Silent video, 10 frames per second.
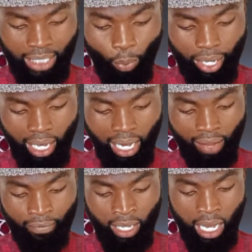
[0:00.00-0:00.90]
Now we
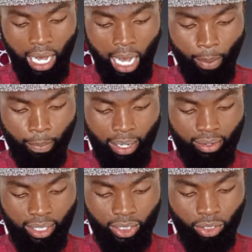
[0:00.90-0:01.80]
have
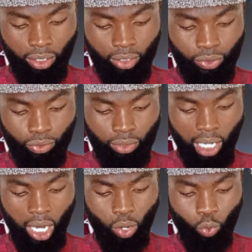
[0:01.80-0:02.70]

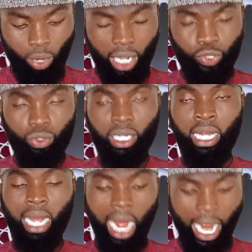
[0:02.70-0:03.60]
Amaridatun
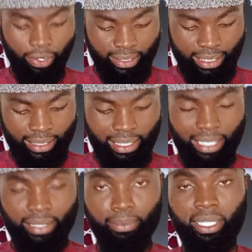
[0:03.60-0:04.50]
akhwatuk, are your
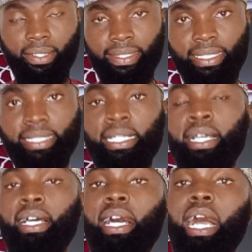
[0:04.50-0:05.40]
sisters
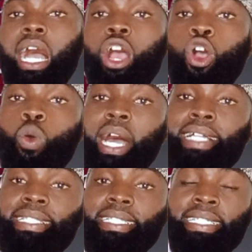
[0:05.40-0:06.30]
nurses?
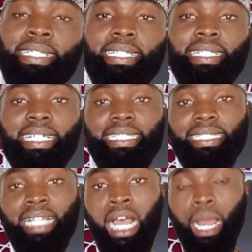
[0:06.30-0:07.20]
Akhawati
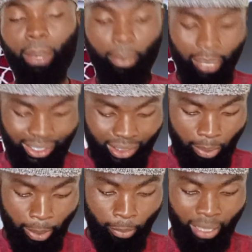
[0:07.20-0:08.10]
lasna
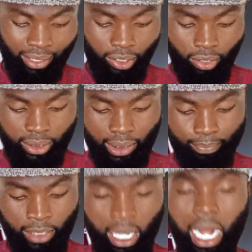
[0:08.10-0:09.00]

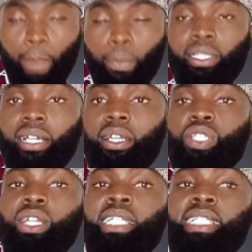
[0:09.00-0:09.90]
bimumaridatin.
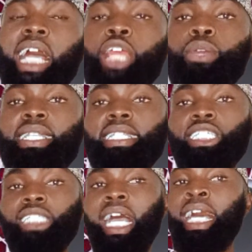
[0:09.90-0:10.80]
Amudarrisun anta, are you a
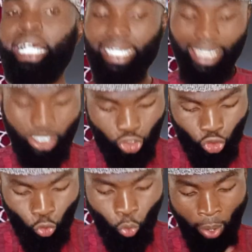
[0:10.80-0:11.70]
teacher?
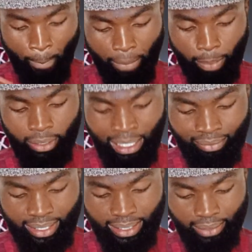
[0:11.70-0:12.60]
Lastu
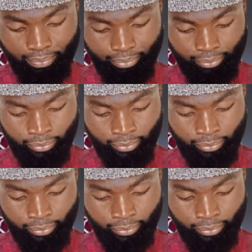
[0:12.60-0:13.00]
bimudarrisin.